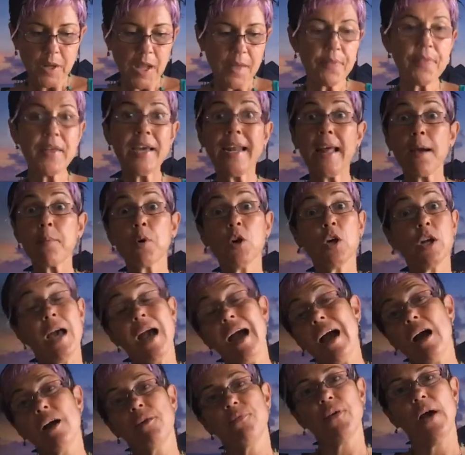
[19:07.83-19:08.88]
Then I'm gonna
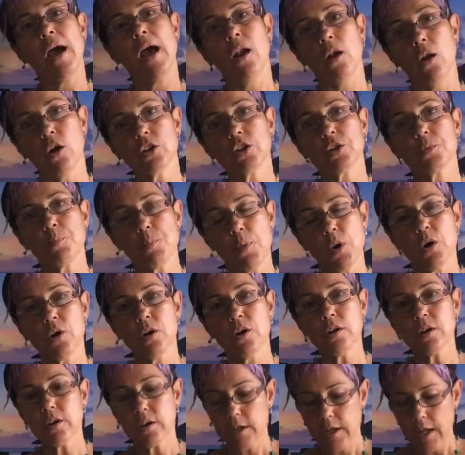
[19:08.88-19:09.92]
have a lot
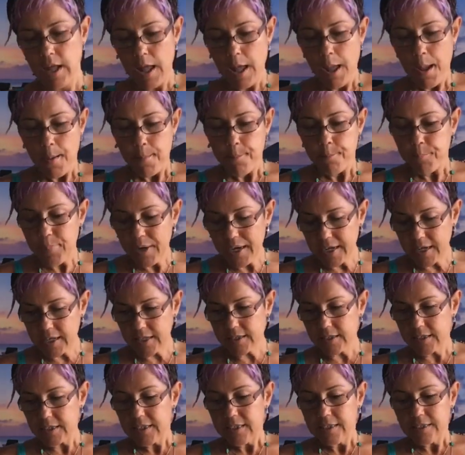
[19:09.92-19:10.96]
more.
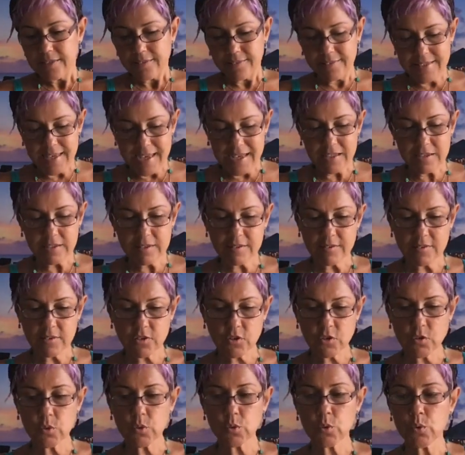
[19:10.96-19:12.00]
But just
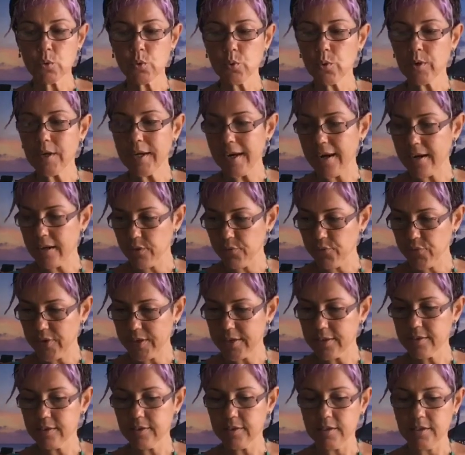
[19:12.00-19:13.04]
to clarify
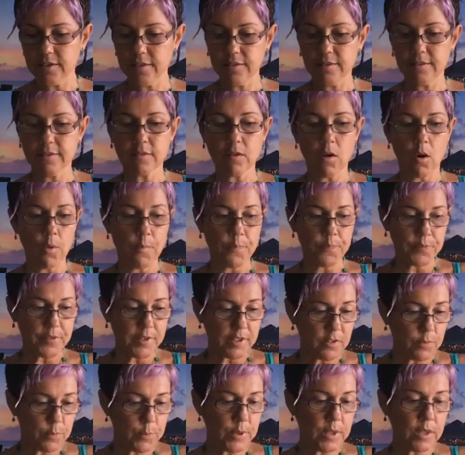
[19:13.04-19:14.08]
things on
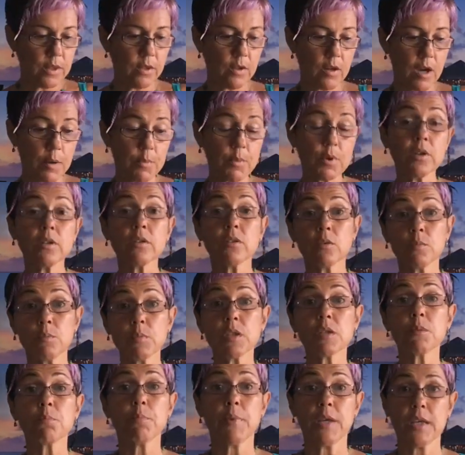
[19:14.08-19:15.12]
this video, I'm going to
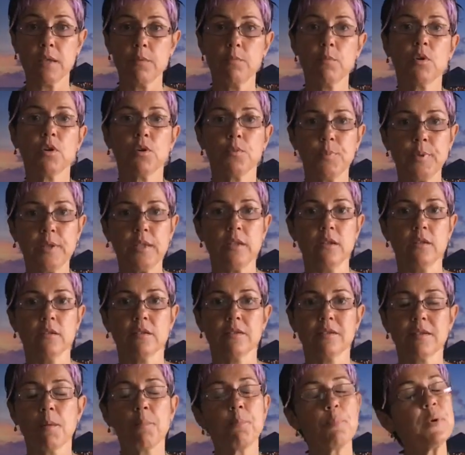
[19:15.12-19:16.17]
making more
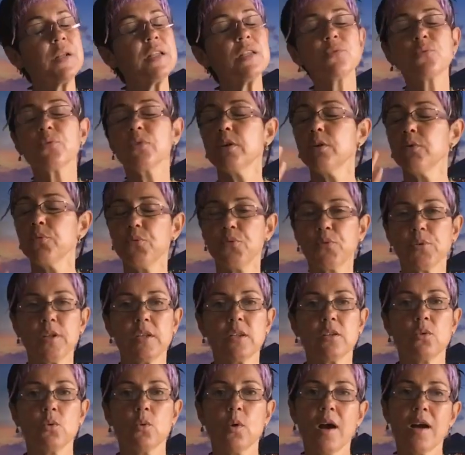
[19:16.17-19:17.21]
videos, and please feel free
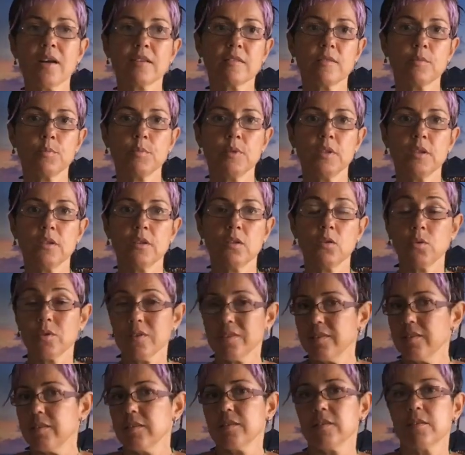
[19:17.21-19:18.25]
to ask me
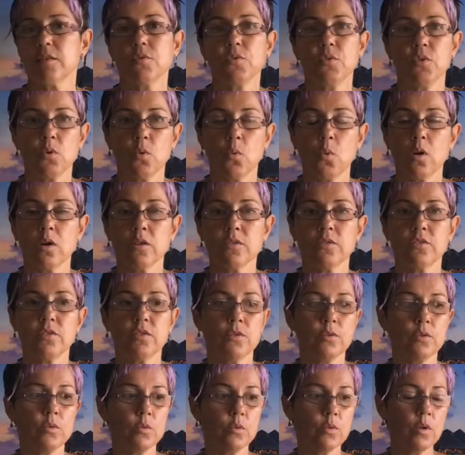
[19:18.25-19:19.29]
questions if you want
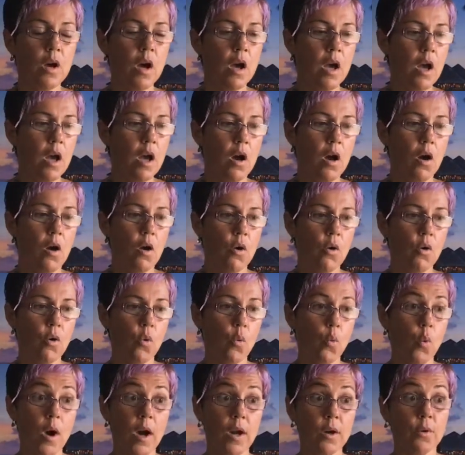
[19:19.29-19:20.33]
to, or
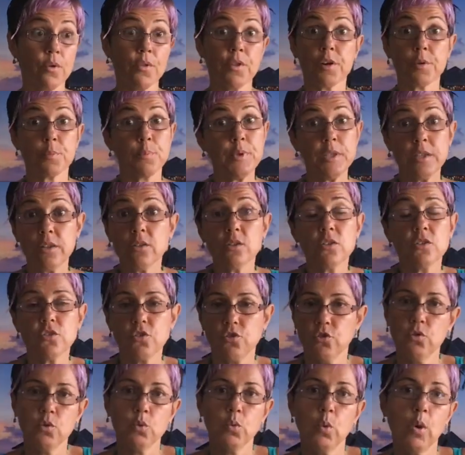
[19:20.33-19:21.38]
what other
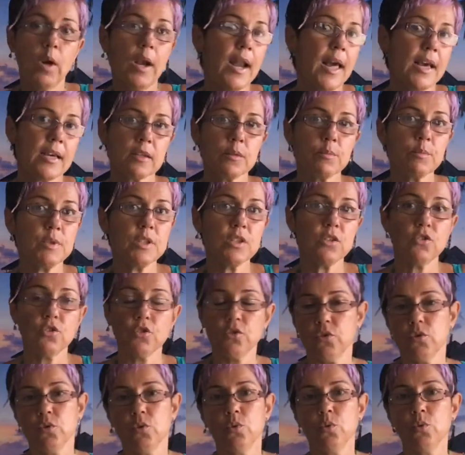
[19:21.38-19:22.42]
videos you would like me to
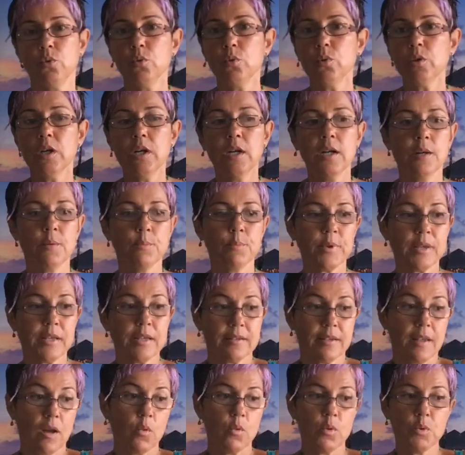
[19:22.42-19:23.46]
do,
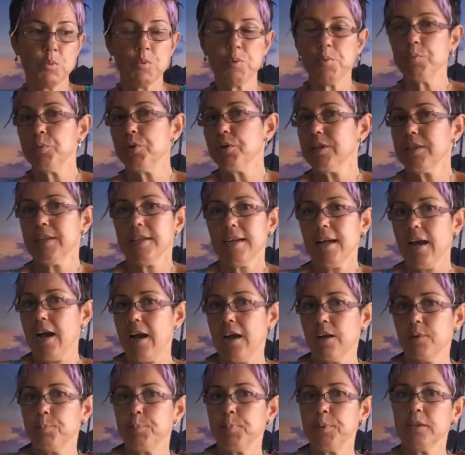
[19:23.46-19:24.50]
because I will be more than
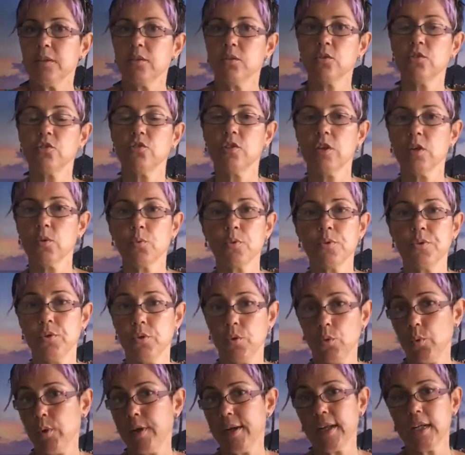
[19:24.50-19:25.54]
happy to share with you
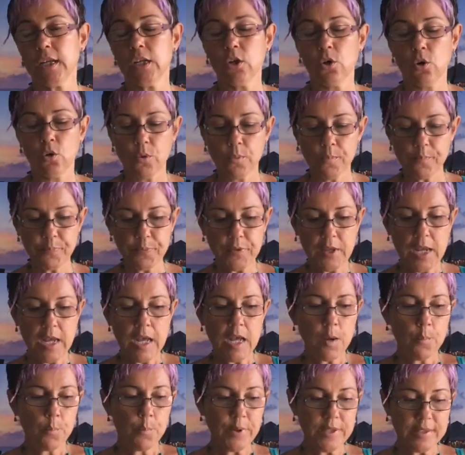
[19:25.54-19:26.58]
what I know.
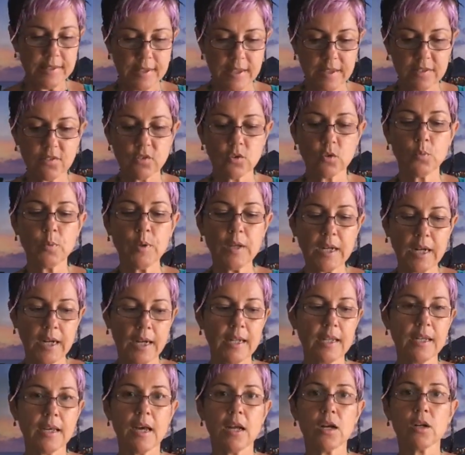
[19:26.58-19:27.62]
But just to be
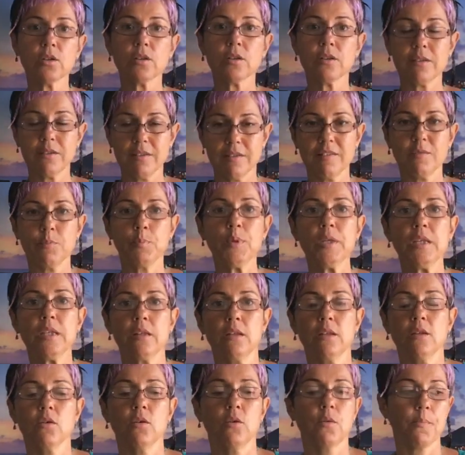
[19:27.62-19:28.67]
clear on this
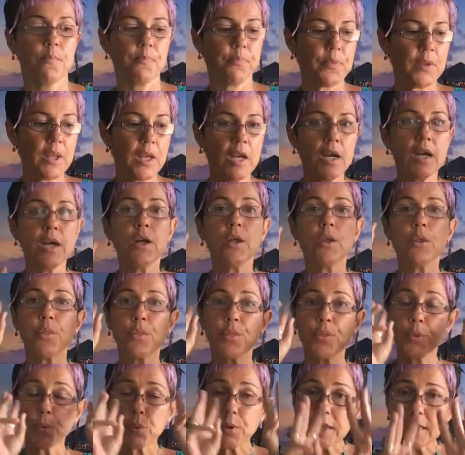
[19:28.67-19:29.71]
video,
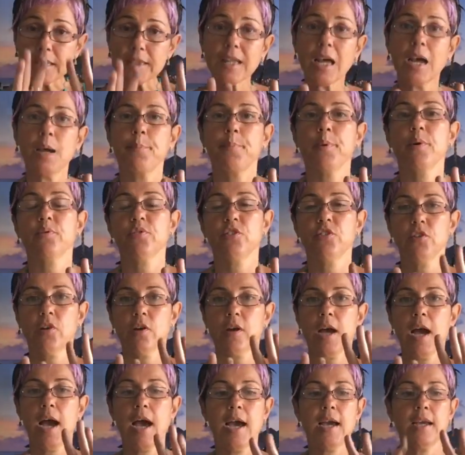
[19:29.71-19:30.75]
3 types of
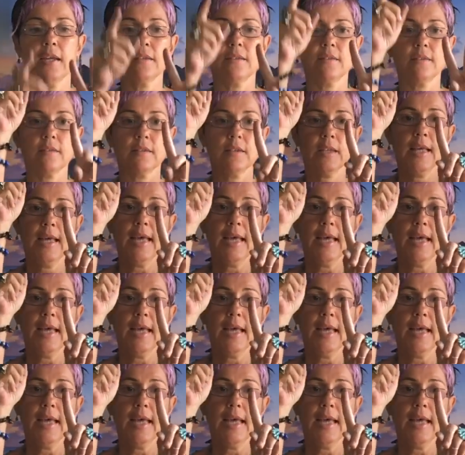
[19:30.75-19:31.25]
Shungites.